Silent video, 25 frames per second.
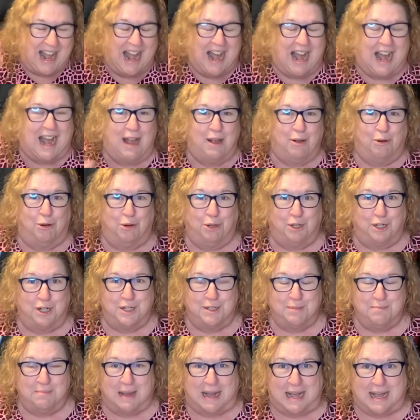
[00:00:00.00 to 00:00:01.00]
I
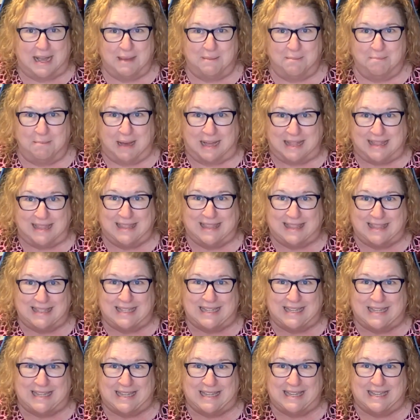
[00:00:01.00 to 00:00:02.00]
ordered my
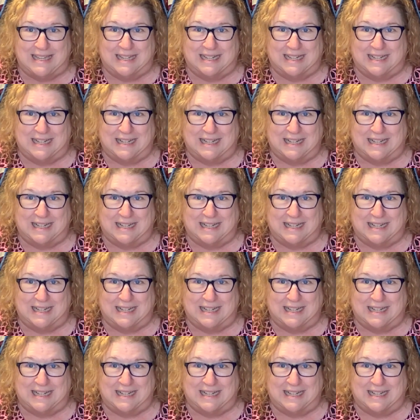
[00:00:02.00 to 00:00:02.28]
monthly